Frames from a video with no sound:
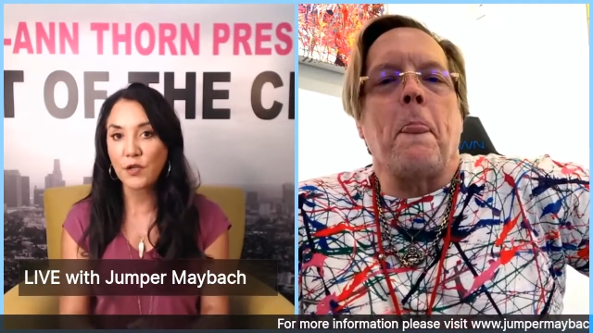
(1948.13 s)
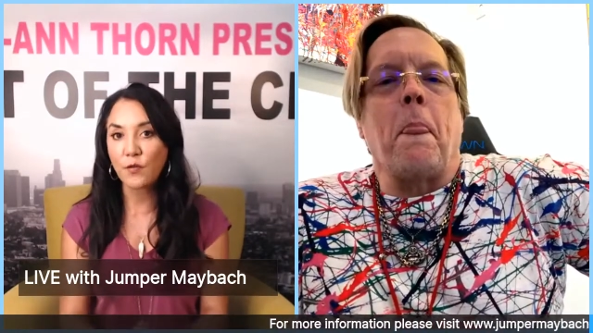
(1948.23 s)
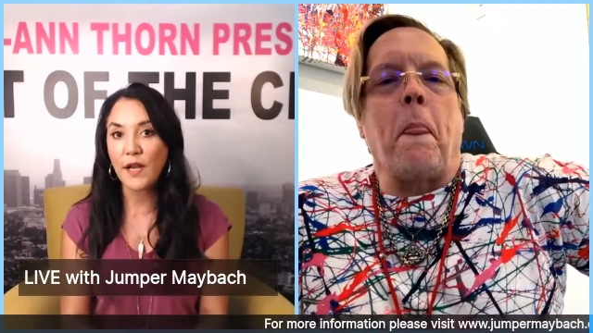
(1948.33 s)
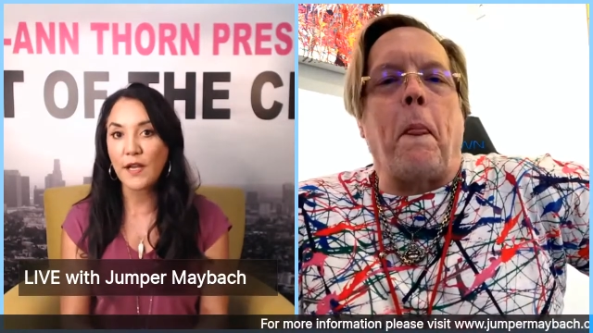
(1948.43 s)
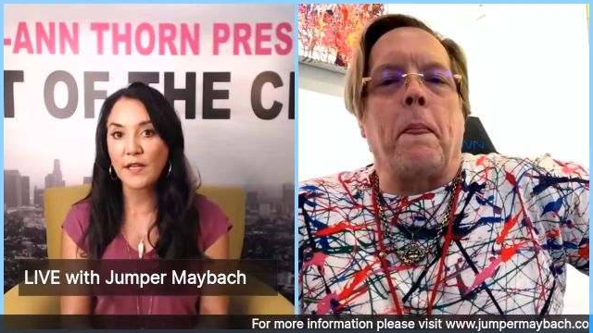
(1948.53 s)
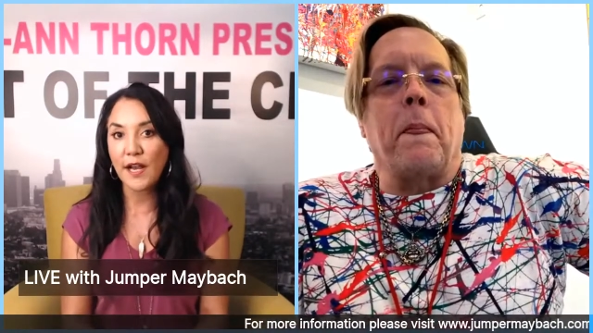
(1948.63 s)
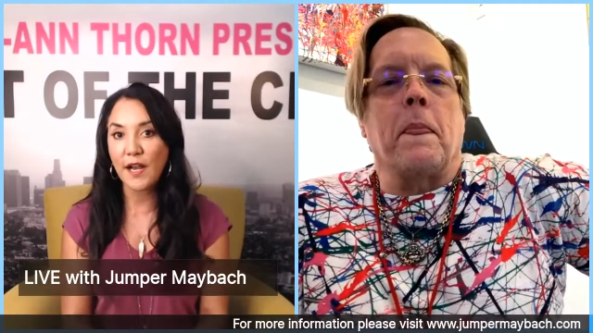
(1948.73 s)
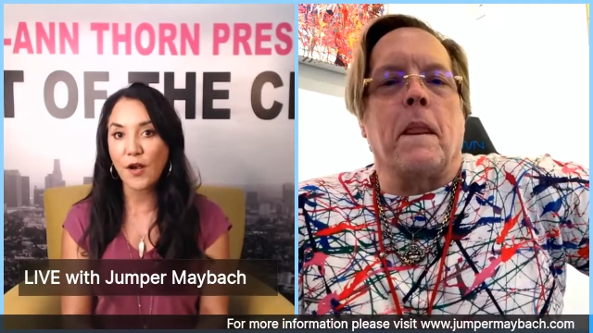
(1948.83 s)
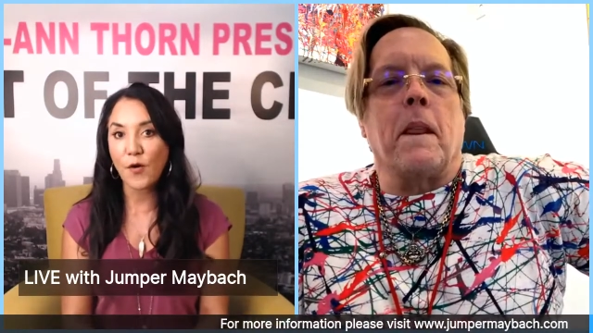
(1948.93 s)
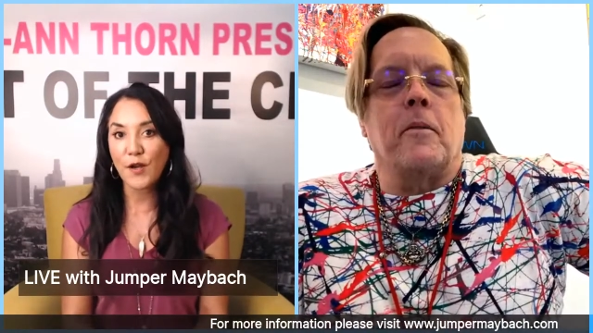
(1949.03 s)
Speaker 1: right now,
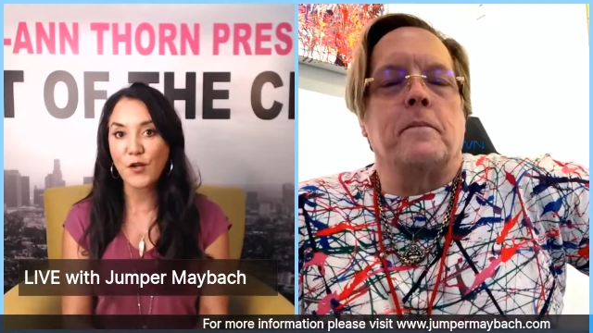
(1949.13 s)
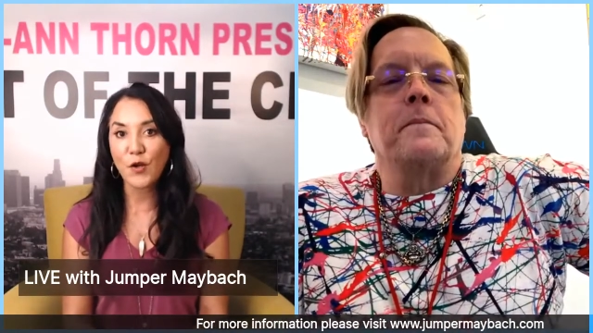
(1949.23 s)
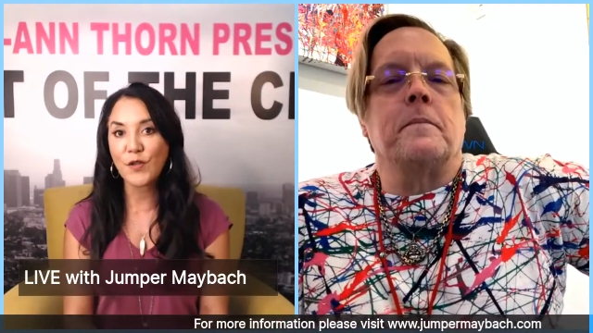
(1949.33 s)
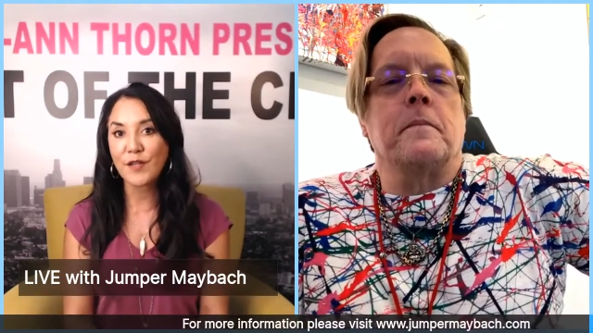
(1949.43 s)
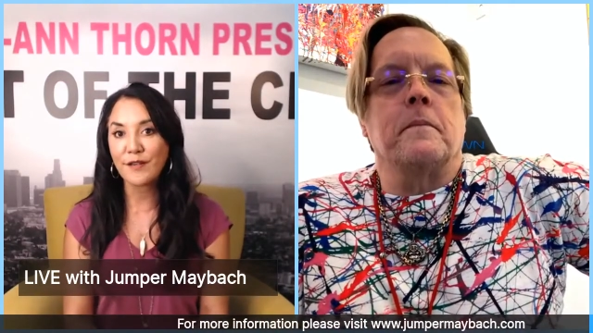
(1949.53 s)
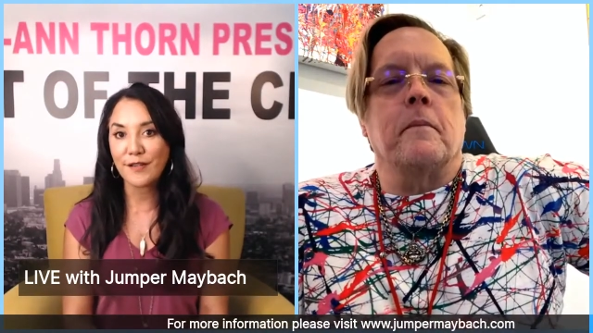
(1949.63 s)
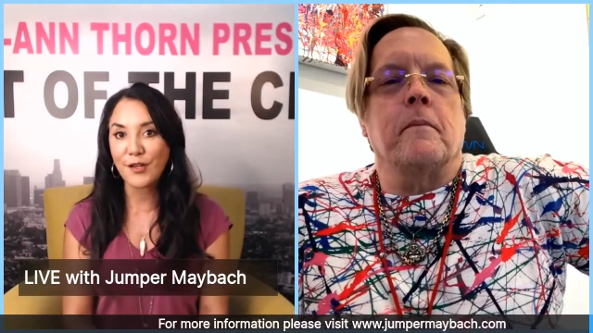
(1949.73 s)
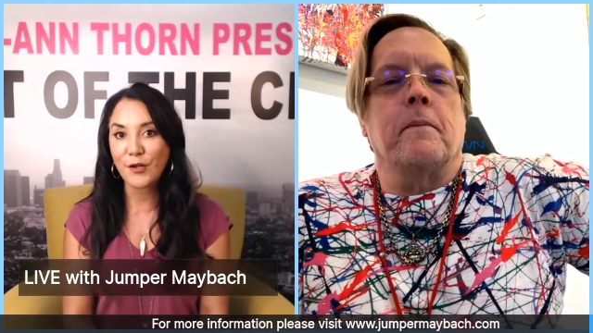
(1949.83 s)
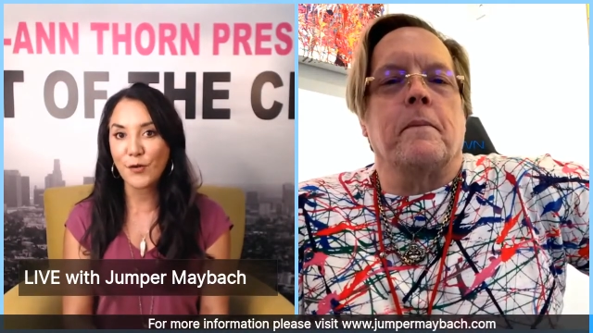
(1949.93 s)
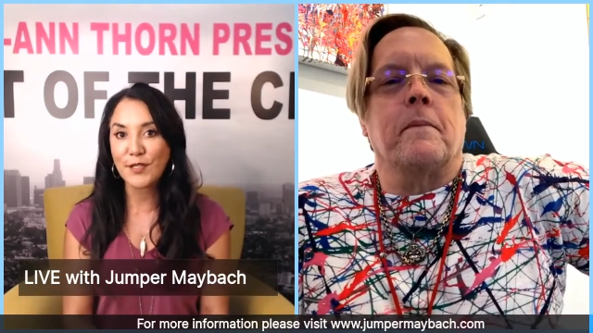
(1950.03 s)
I know that, you know,
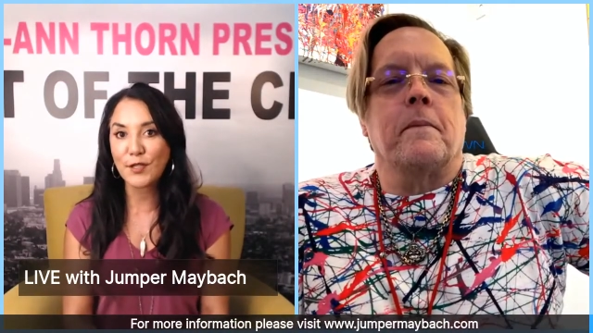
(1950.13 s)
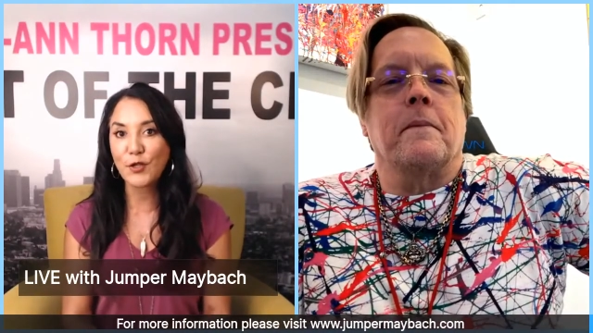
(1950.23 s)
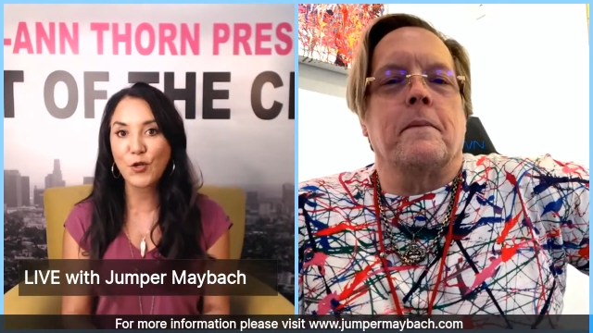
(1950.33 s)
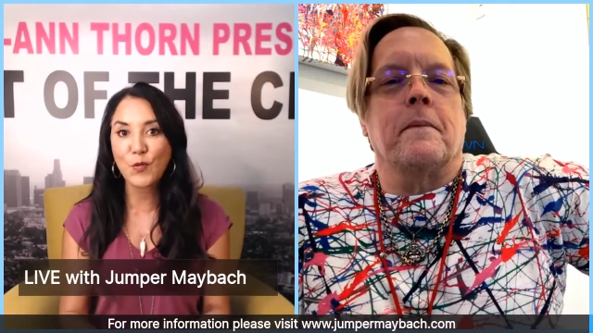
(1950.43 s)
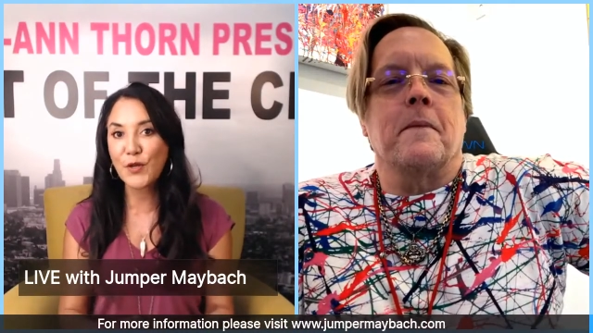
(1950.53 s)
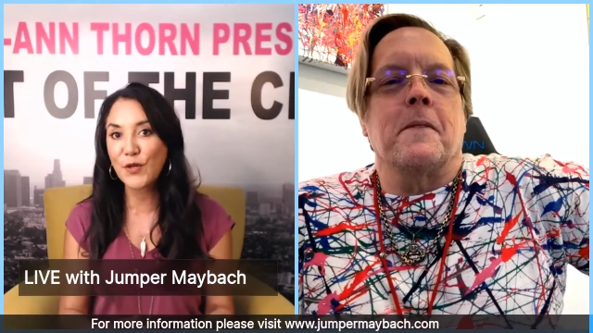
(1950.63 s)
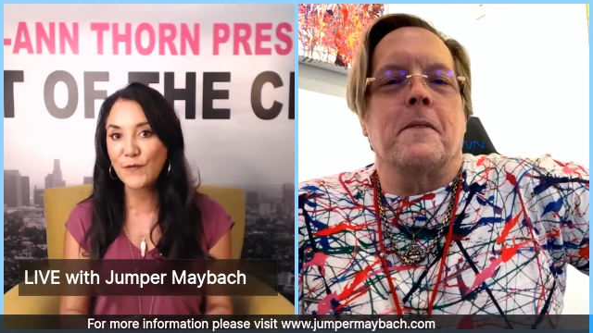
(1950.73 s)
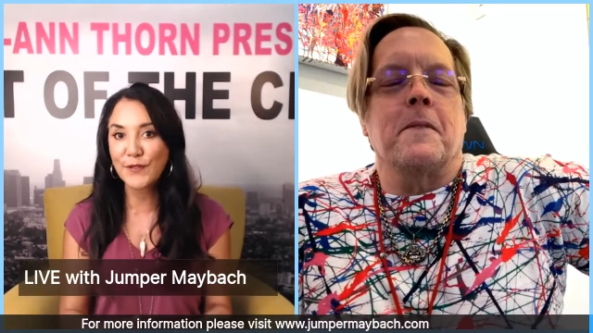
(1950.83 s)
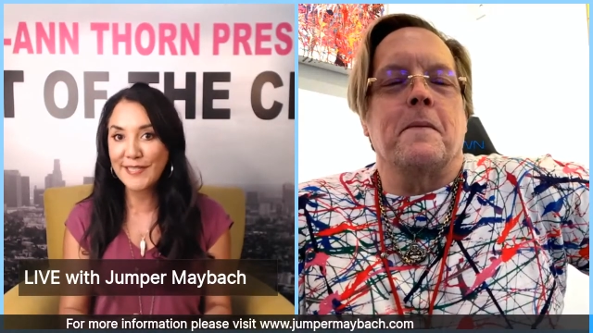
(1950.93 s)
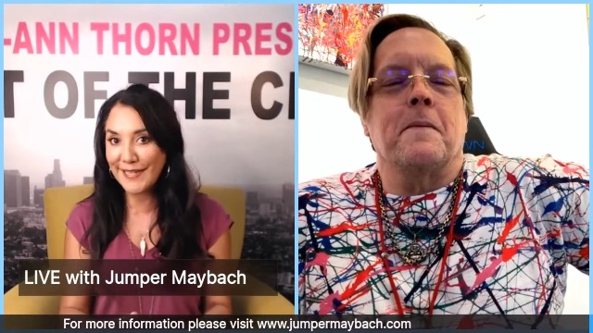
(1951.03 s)
it's a little bit of a
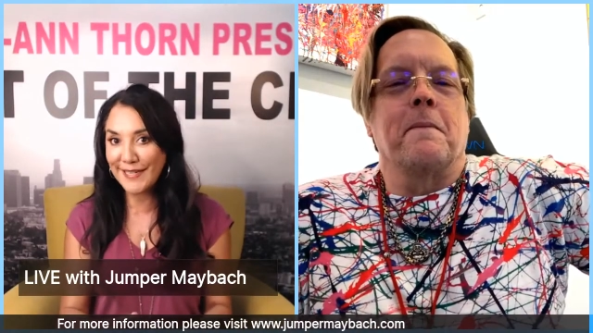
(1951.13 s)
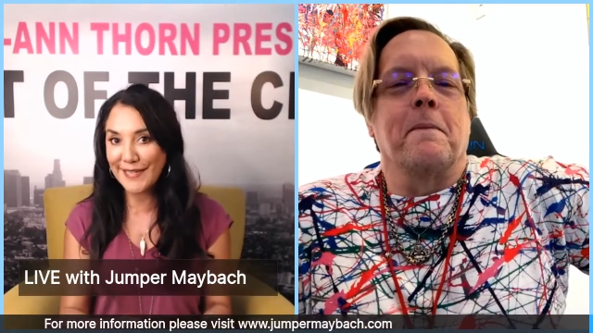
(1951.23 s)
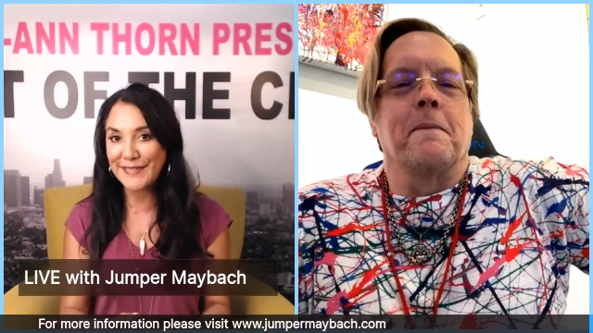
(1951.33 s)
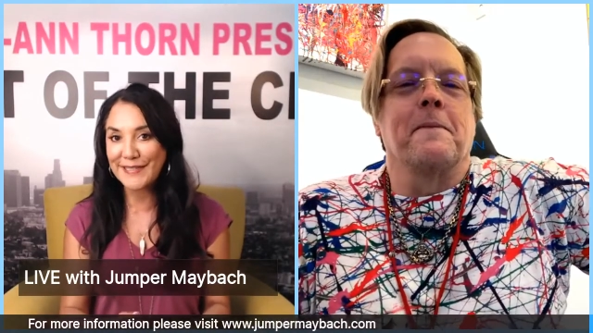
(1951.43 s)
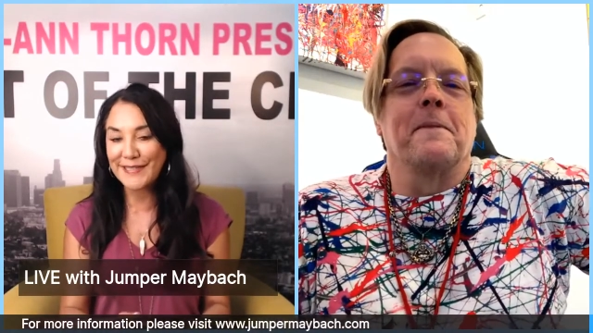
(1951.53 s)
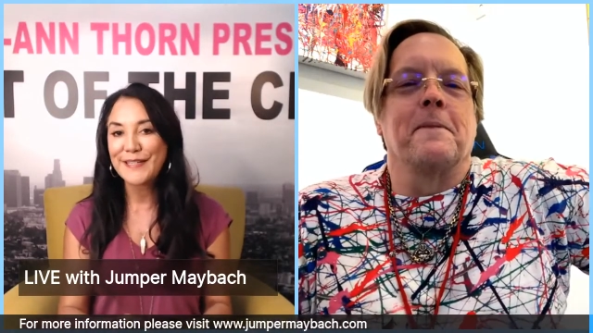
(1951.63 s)
tease,